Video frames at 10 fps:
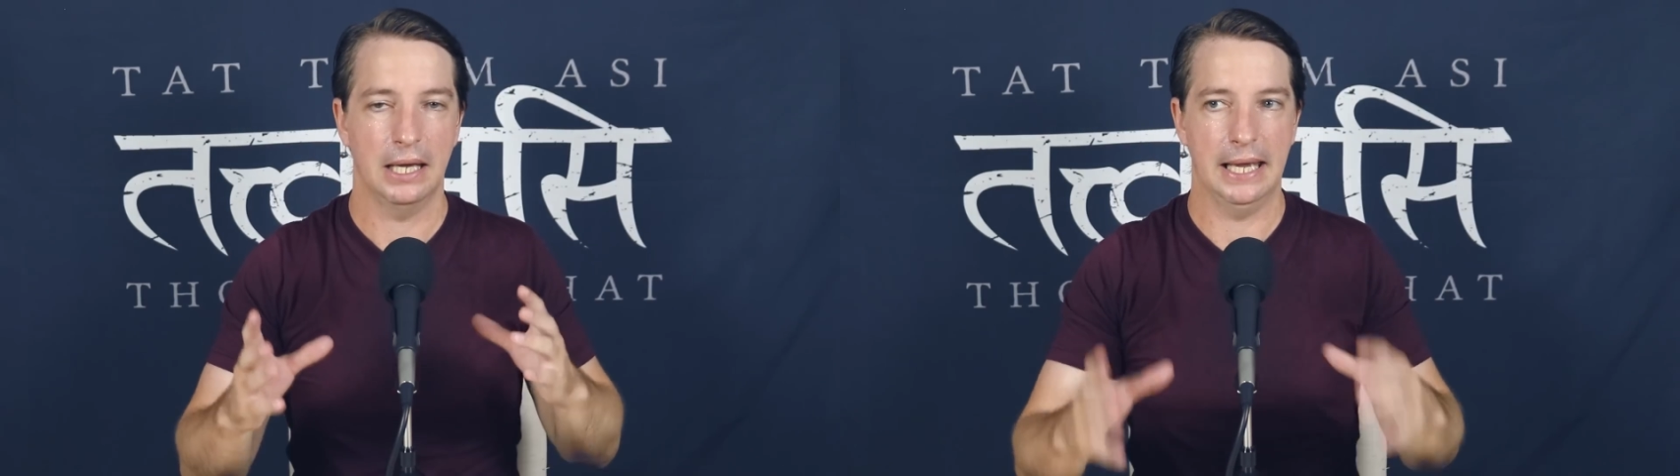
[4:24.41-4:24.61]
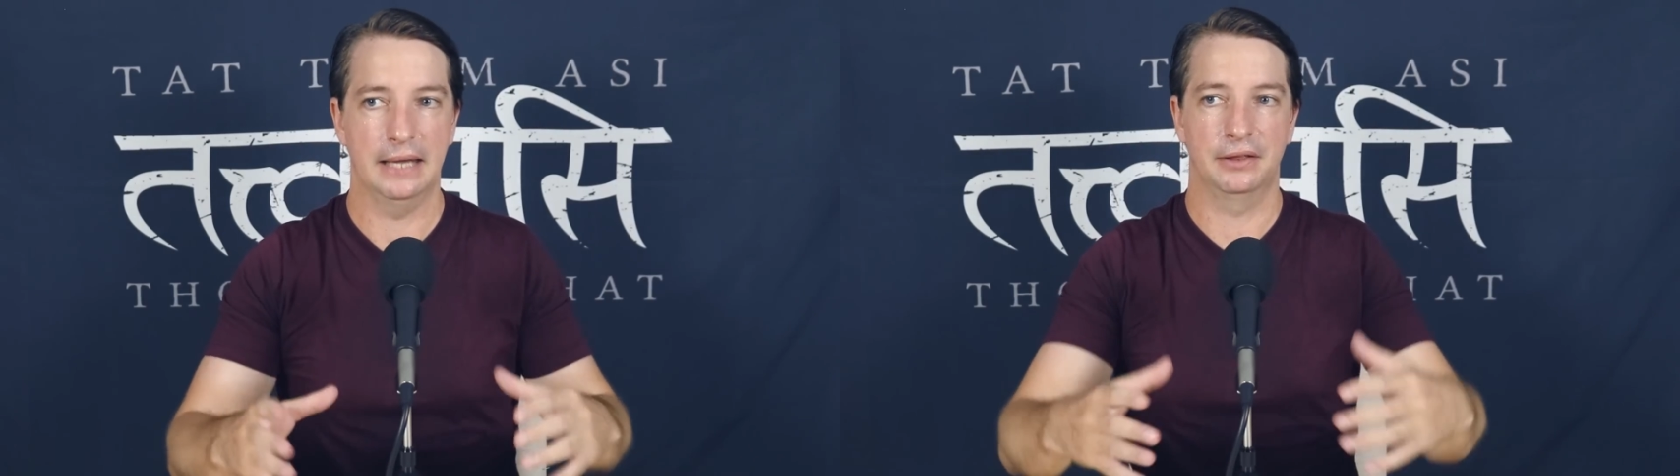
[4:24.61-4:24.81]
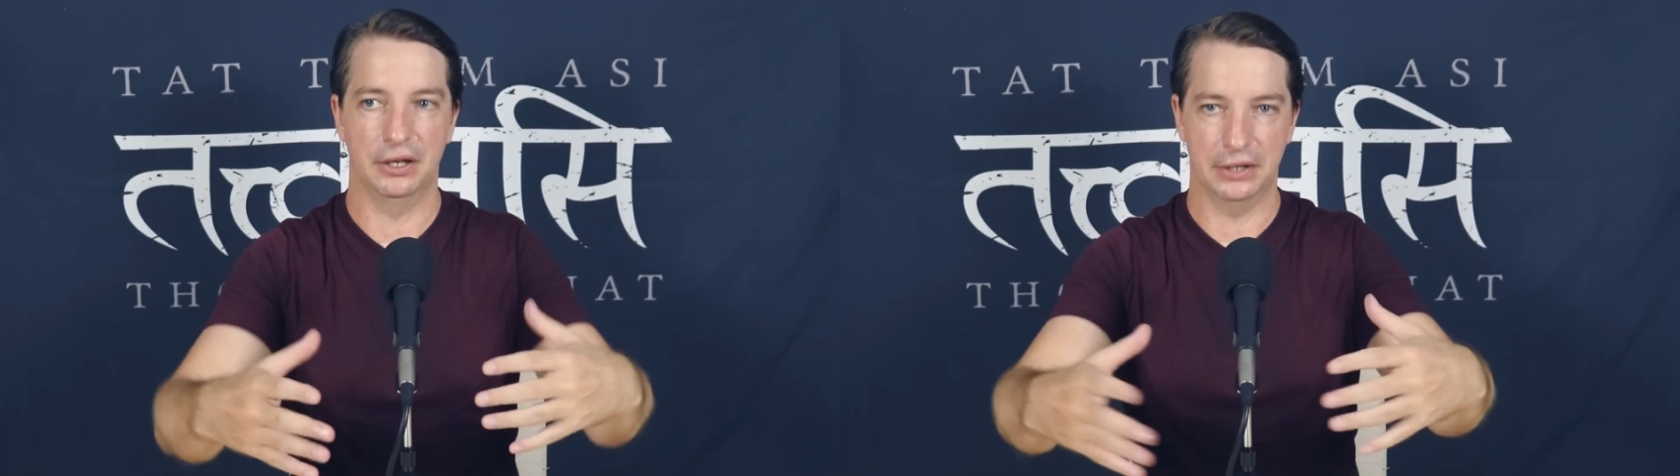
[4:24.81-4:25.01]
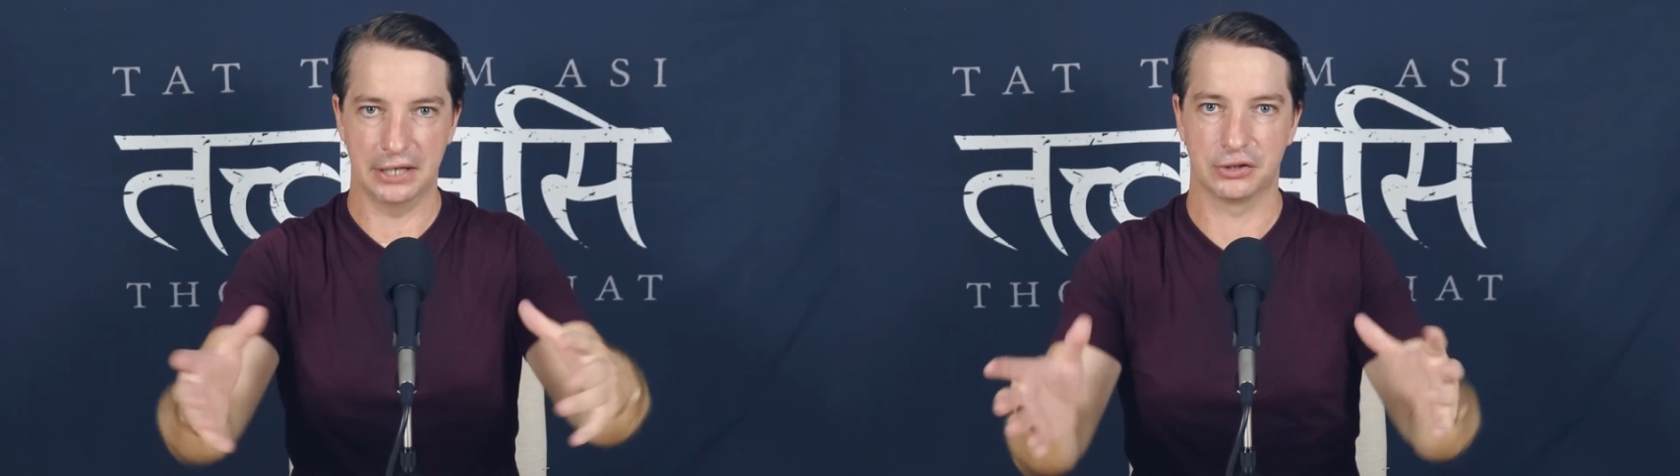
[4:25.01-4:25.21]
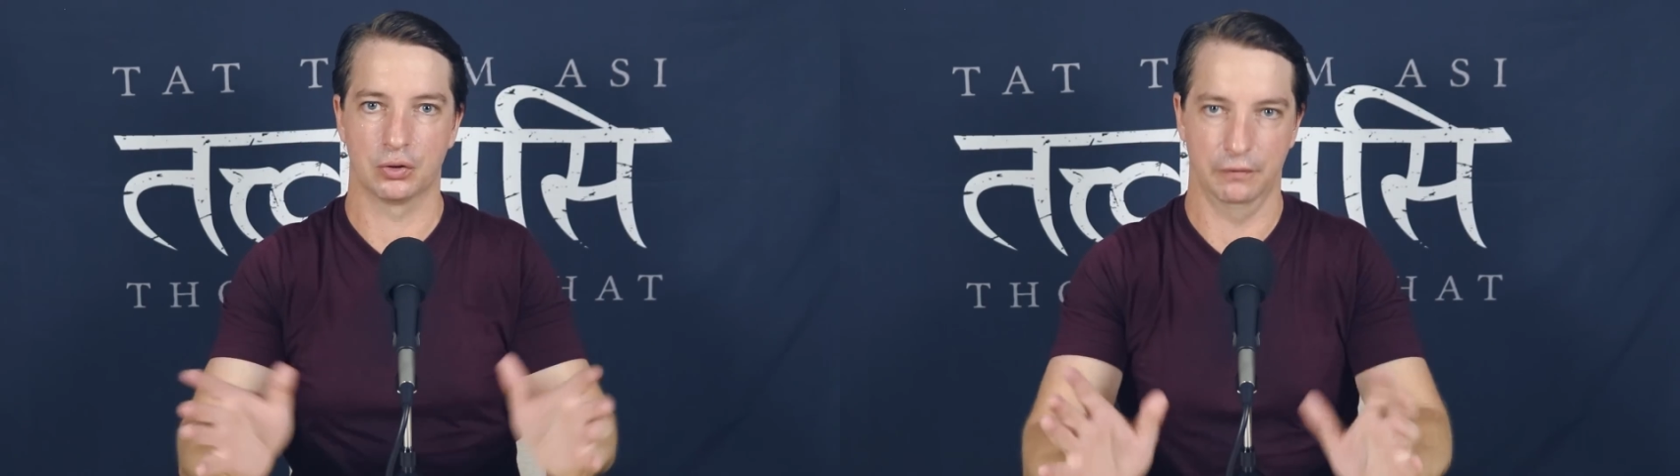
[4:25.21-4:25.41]
and the
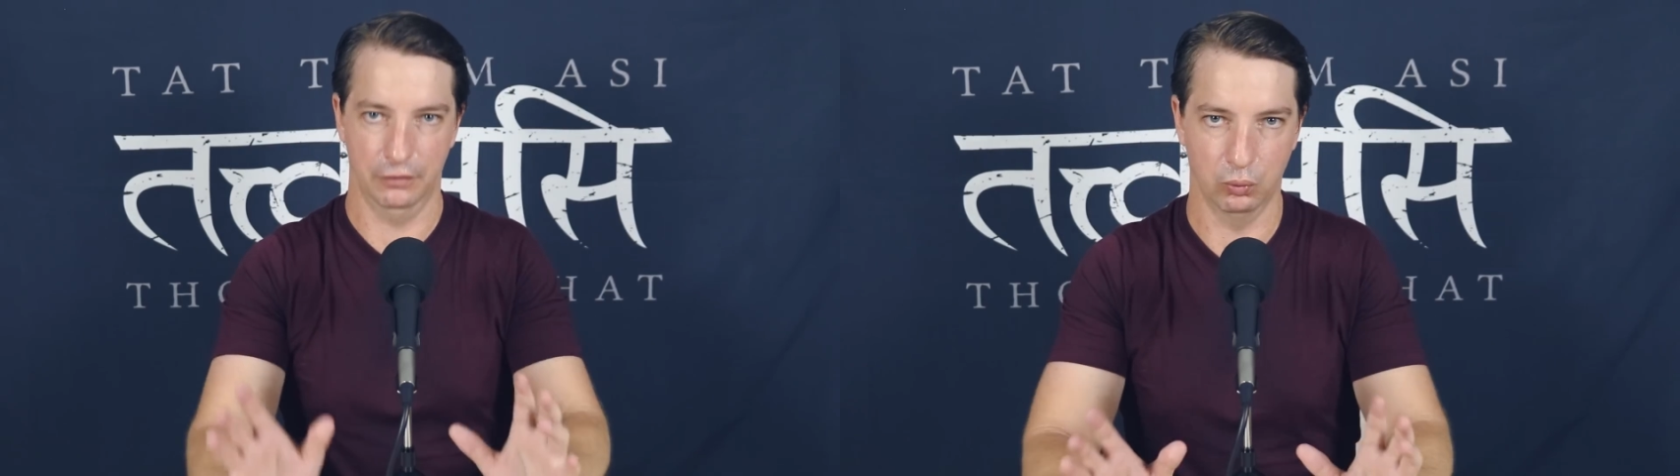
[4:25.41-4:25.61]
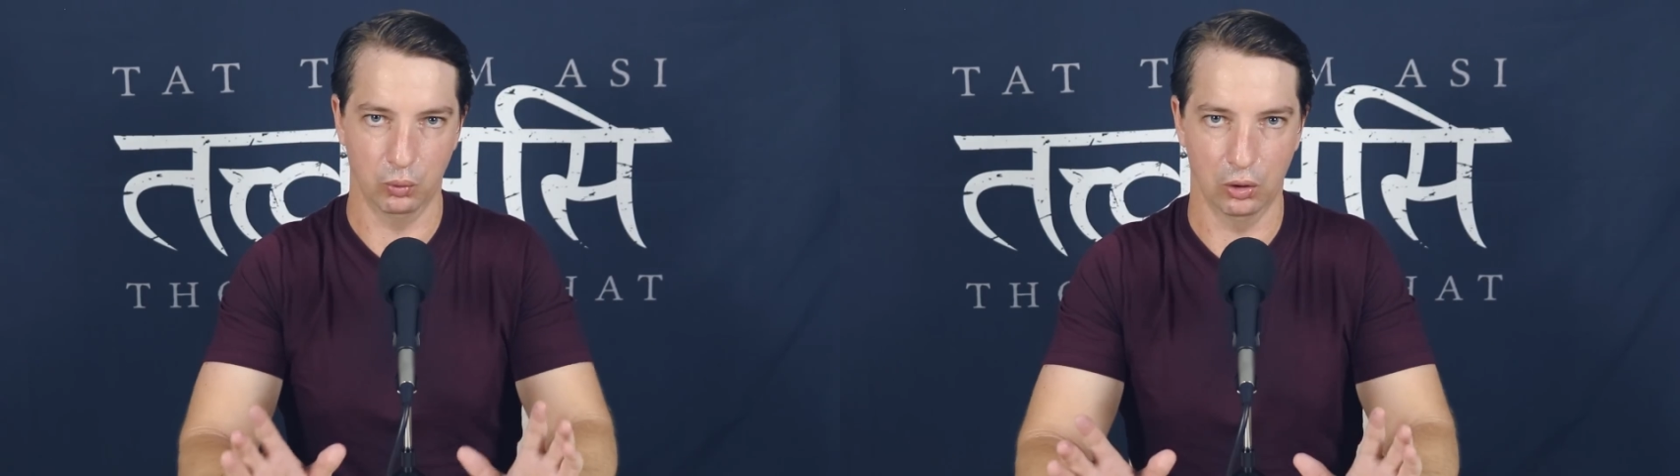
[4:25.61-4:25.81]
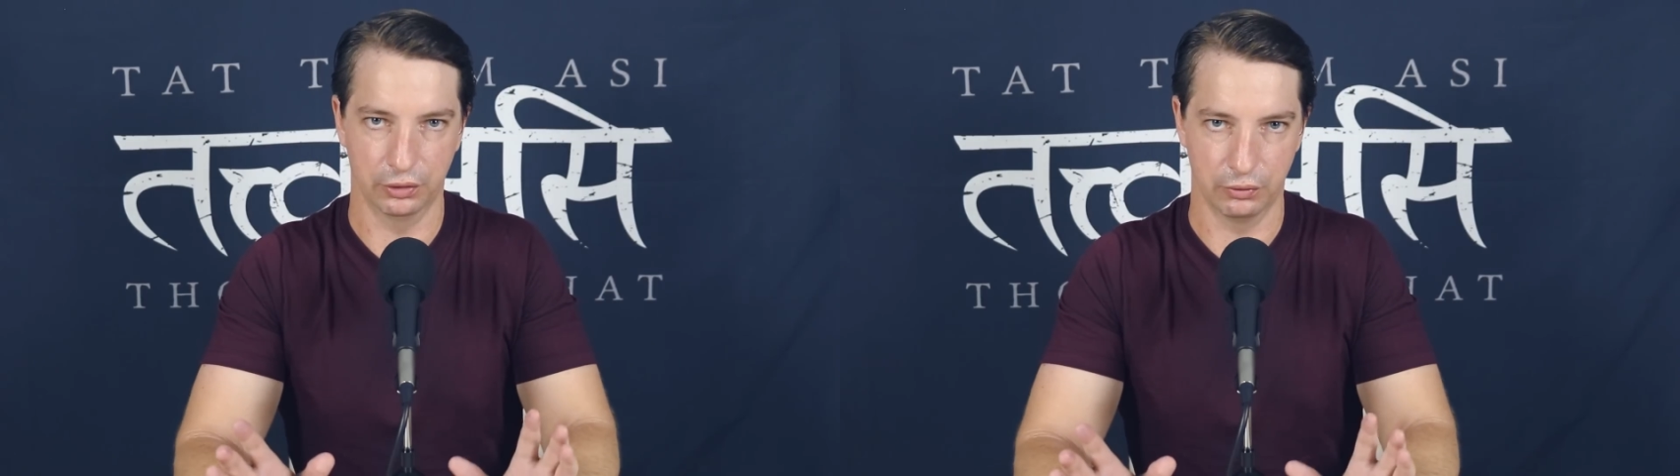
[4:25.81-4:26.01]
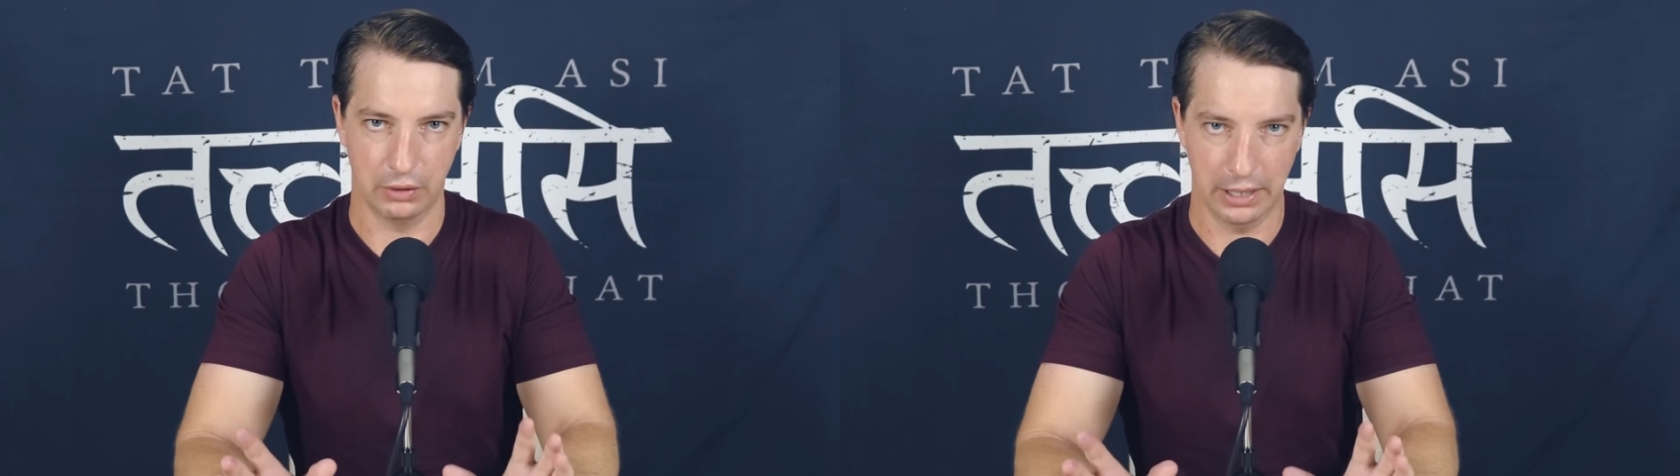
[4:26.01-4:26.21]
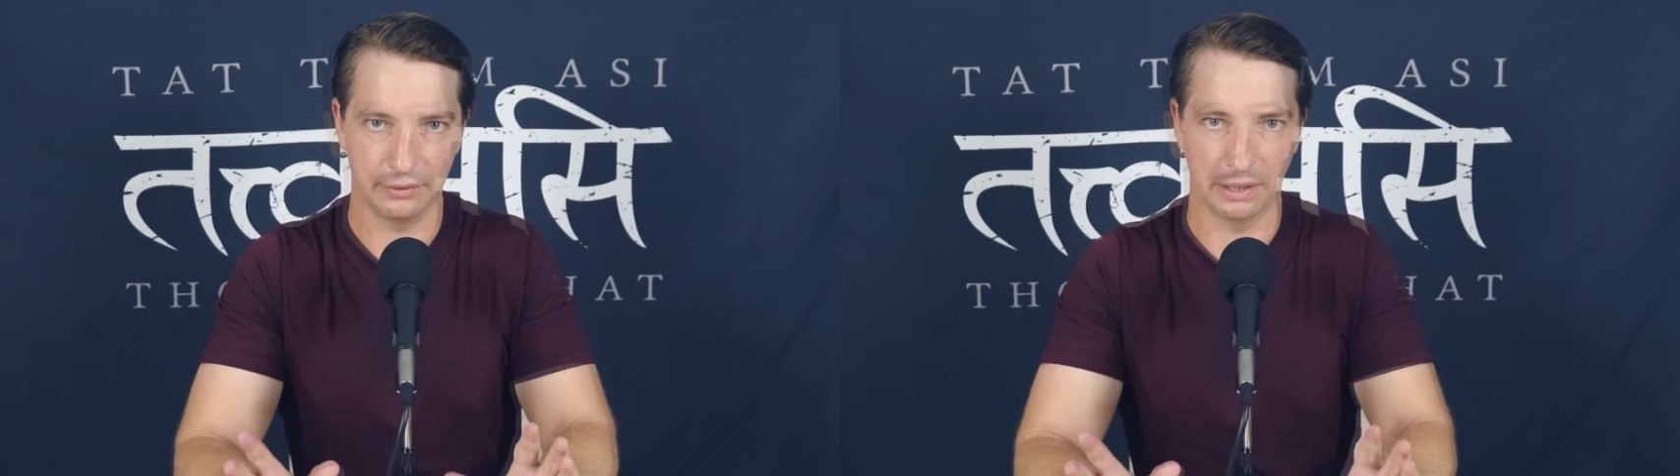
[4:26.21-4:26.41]
nature of the world
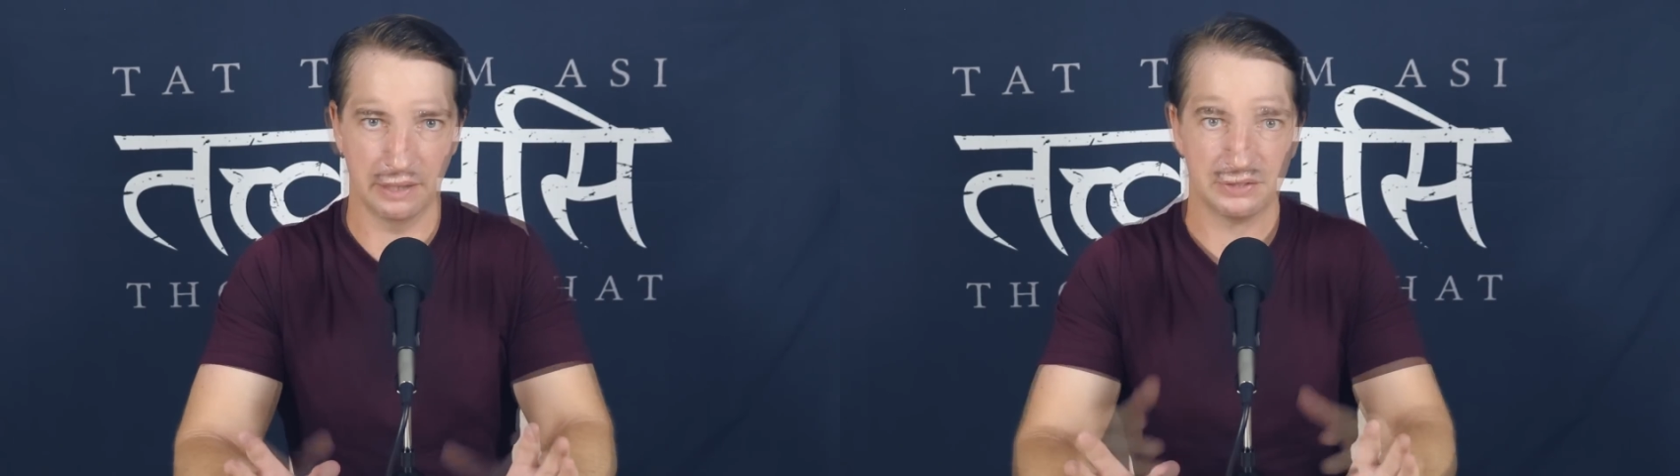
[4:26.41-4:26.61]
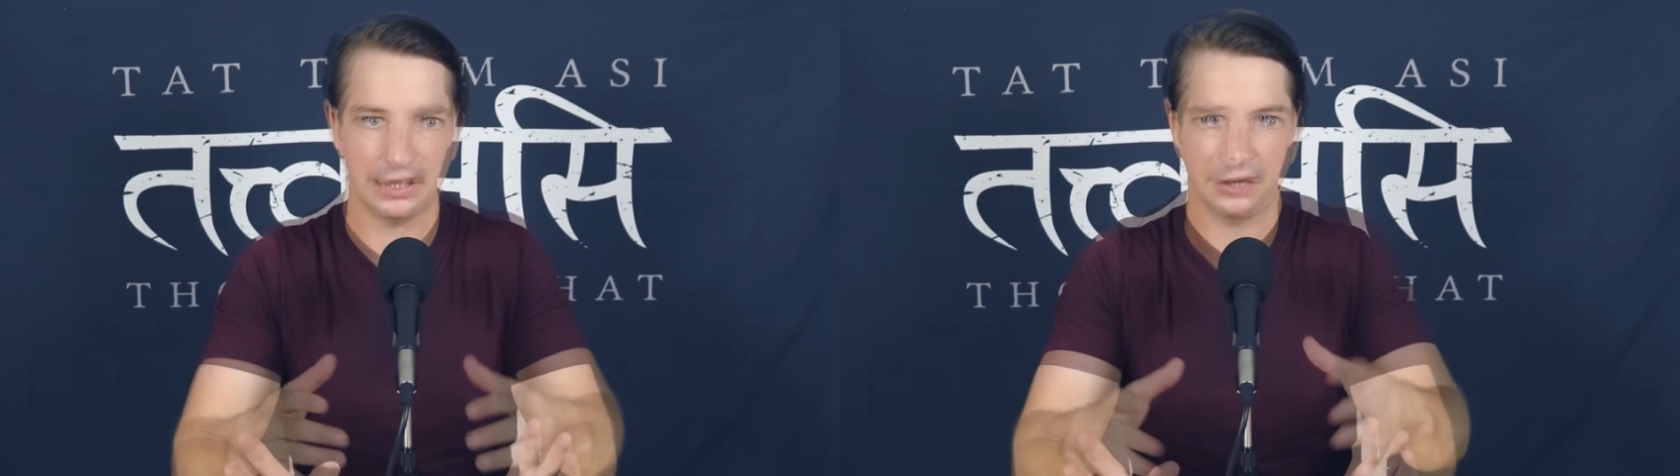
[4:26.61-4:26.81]
around us.